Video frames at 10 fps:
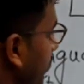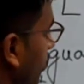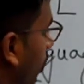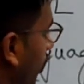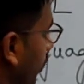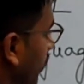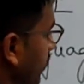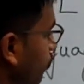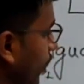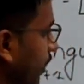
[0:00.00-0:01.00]
the order
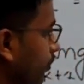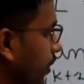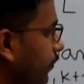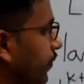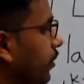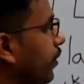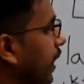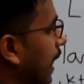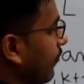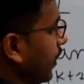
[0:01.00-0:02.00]
is going to, if you
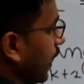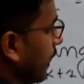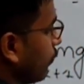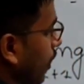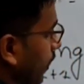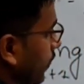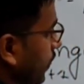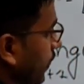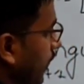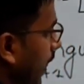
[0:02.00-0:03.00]
are having L1
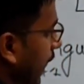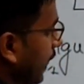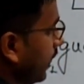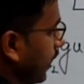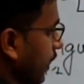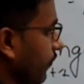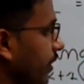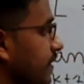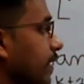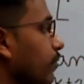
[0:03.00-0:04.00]
and if
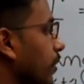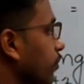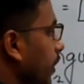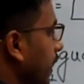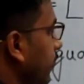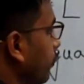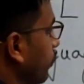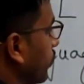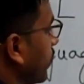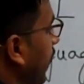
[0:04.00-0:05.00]
it is equal to
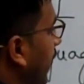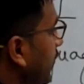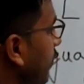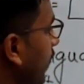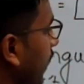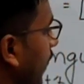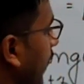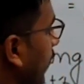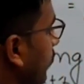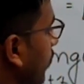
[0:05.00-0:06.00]
L2, then
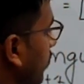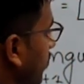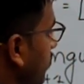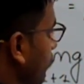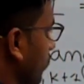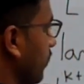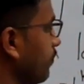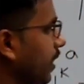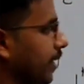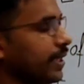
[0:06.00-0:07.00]
this
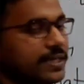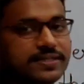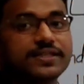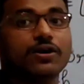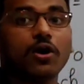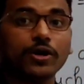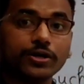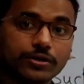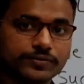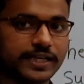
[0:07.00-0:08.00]
number is the order
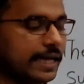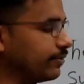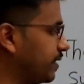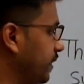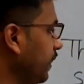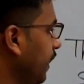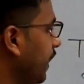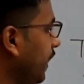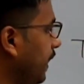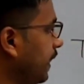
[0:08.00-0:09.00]
of the language. See,
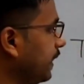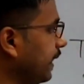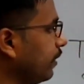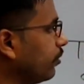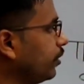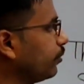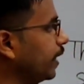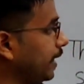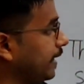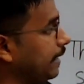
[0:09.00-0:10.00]
Lk equal to
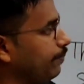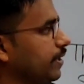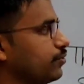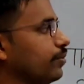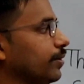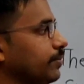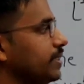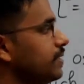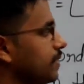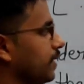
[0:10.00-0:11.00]
Lk plus 1
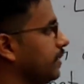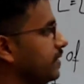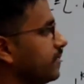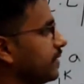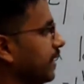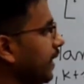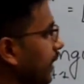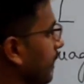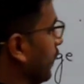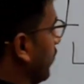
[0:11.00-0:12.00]
means this is k,